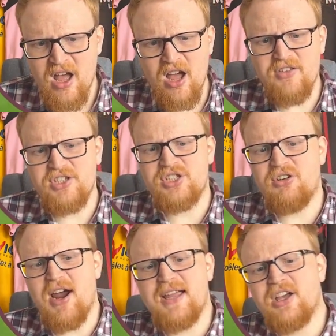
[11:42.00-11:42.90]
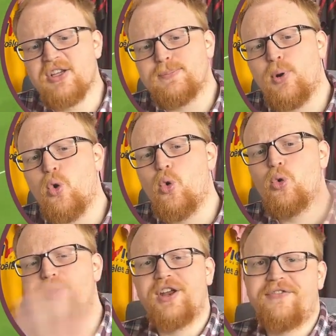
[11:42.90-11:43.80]
The striker has
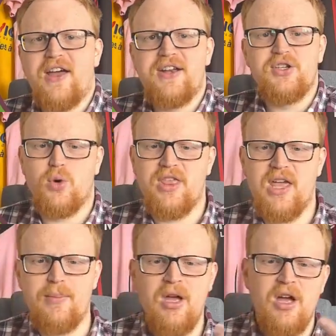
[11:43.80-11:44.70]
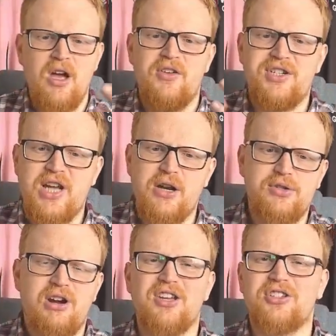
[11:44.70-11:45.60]
pulled the defenders with him. And the shadow
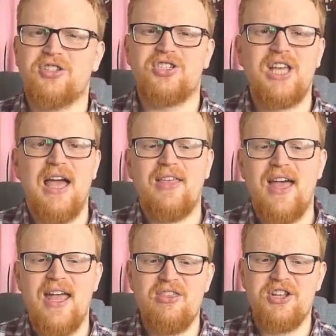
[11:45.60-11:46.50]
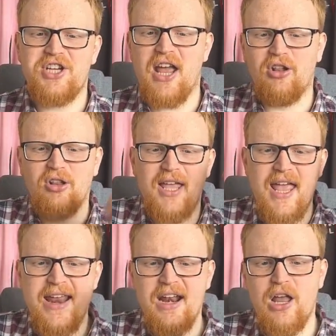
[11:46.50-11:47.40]
striker's just sat there in the channel,
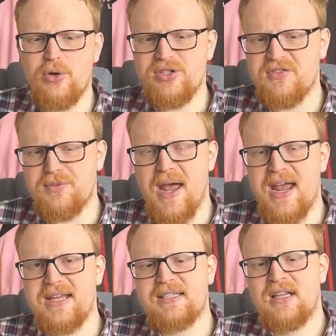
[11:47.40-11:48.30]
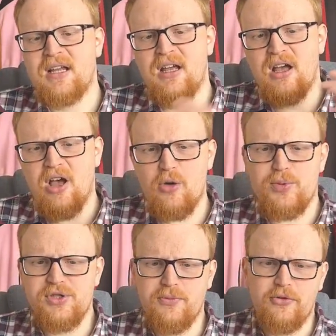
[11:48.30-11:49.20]
in loads of space.
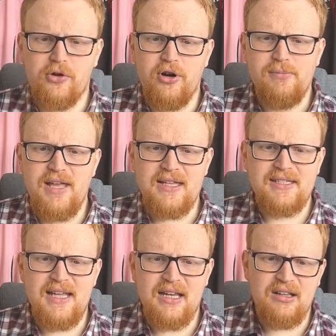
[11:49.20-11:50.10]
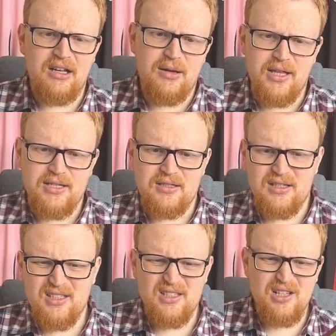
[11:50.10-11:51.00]
Opens up for him, gets his second of the game, and that's
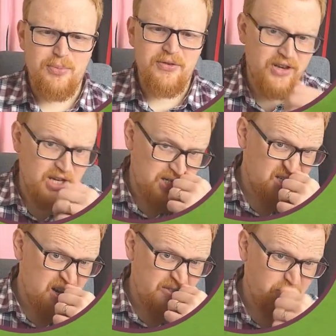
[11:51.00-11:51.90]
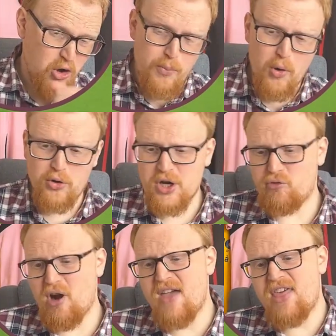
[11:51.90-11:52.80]
a sloppy finish for Porto.
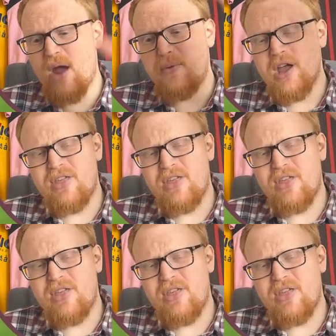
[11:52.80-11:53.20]
Right, there we go.